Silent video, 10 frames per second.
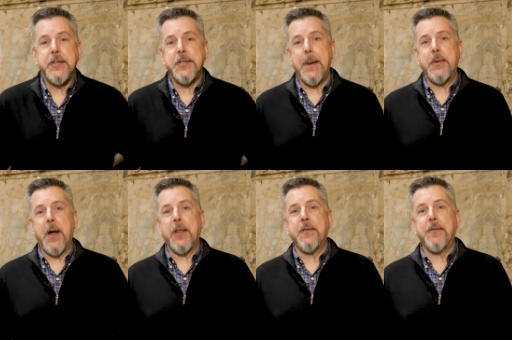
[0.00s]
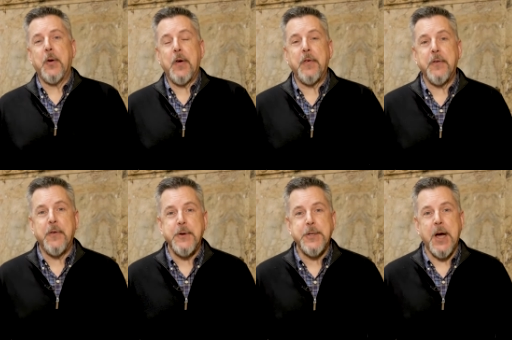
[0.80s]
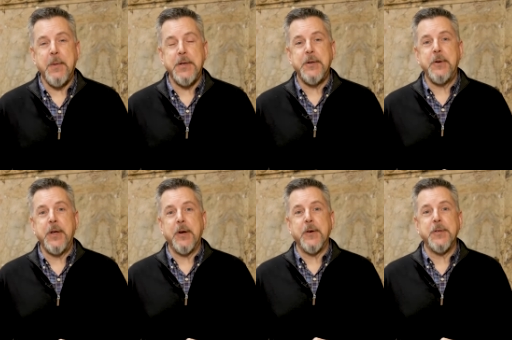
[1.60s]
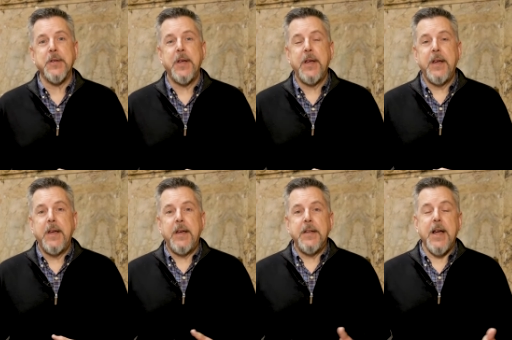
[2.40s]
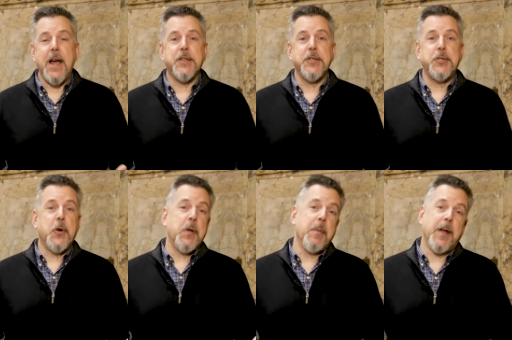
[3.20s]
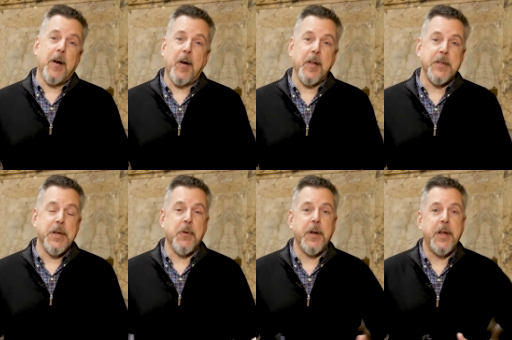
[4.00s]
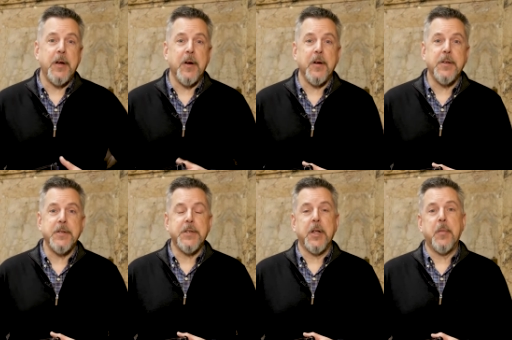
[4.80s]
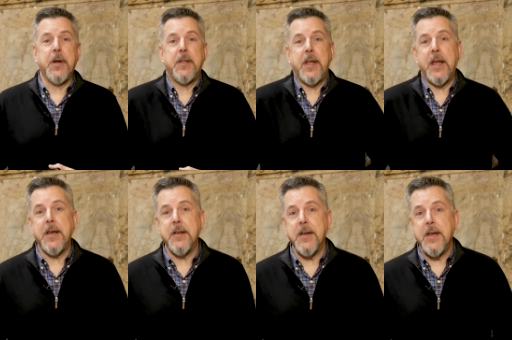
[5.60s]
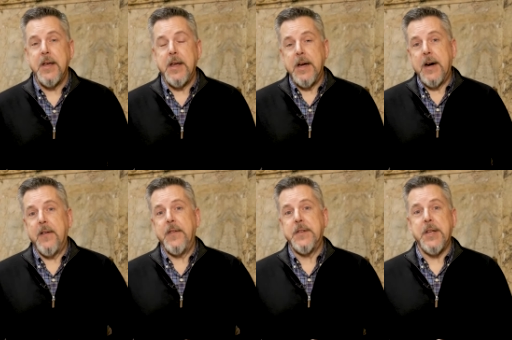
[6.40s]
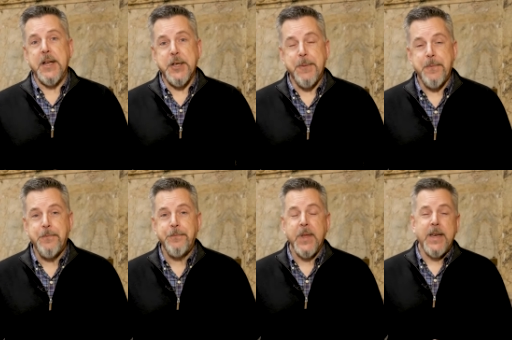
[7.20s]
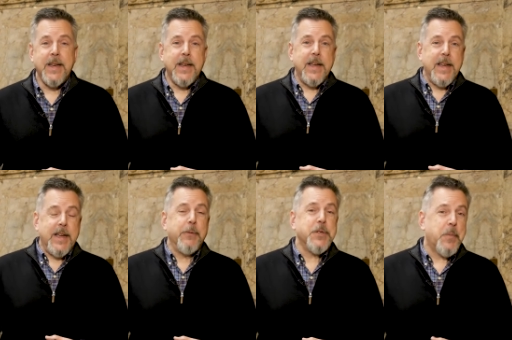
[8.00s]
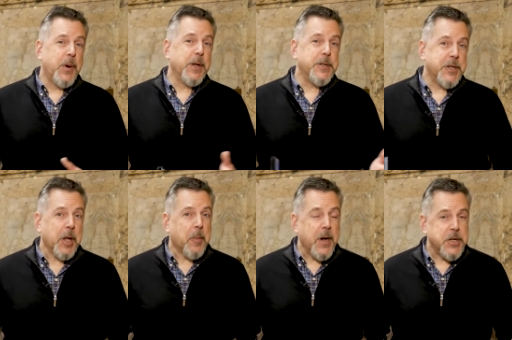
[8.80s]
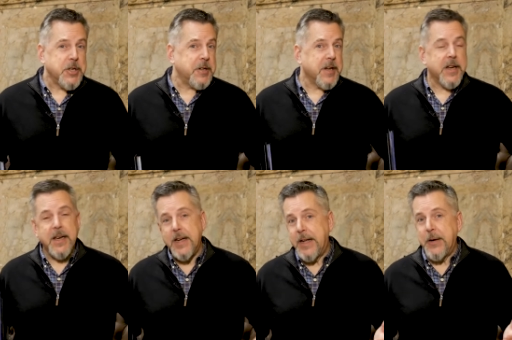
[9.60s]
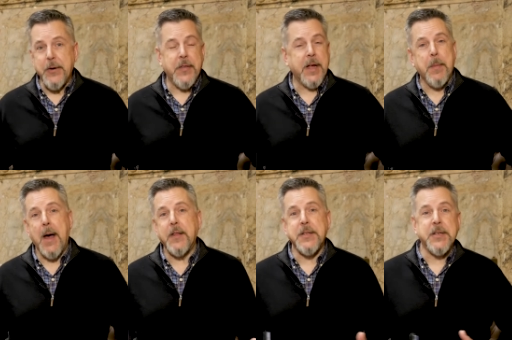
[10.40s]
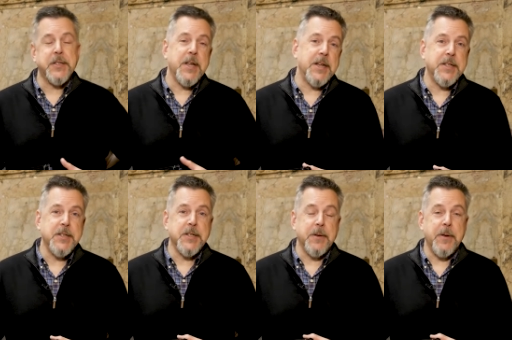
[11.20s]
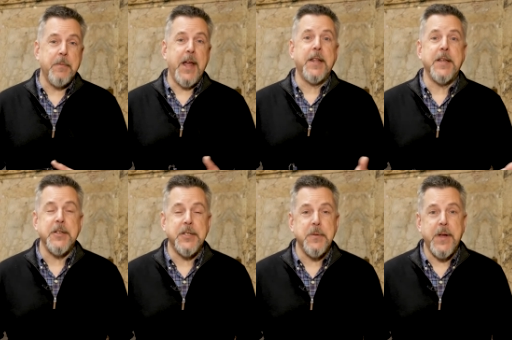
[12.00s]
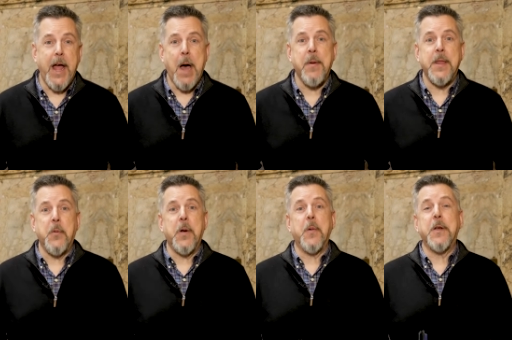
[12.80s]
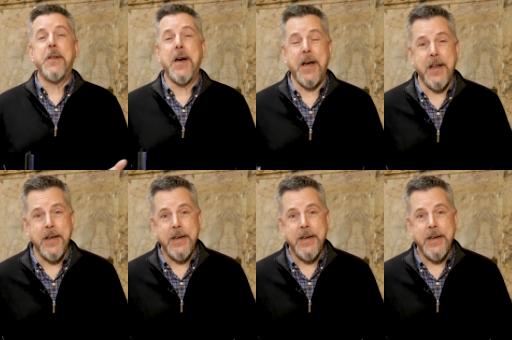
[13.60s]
stepped onto the floor for the first time in 2 years to actually join my colleagues that were here to celebrate the end of the session. It was a pretty good celebration to, you know, think about the successes and mainly just to be happy that we were done.